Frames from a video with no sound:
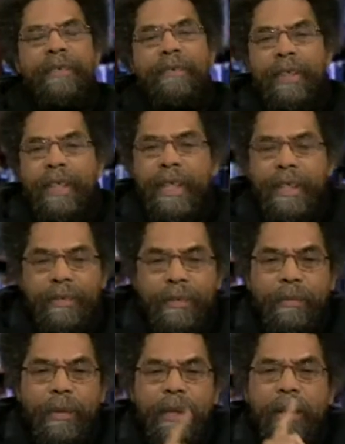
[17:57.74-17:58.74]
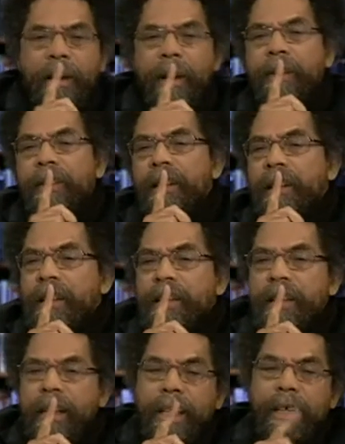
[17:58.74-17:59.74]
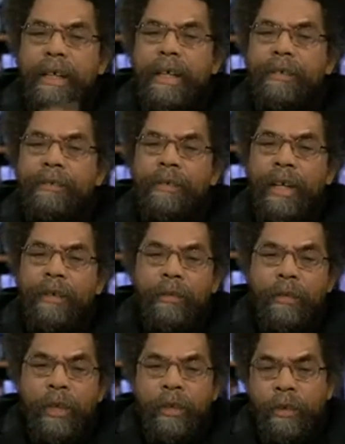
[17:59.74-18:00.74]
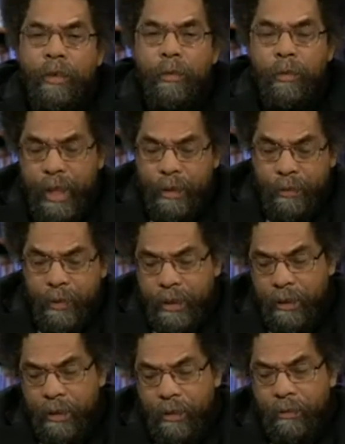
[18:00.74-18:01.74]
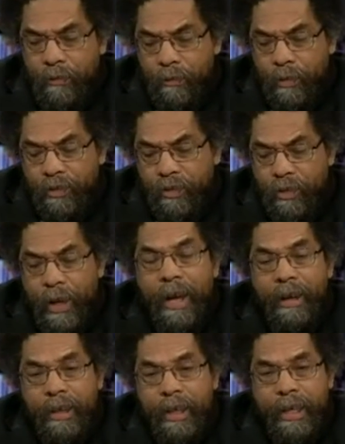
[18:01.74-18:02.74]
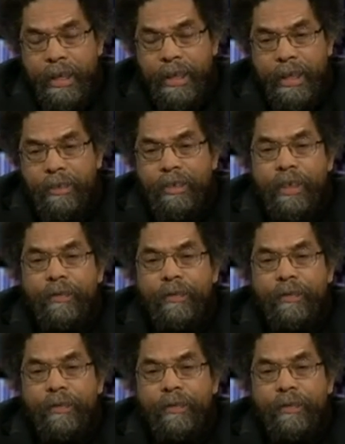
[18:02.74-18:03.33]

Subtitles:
forget Brother Carl Dix and the others. Right when we had a week-long trial and had a guilty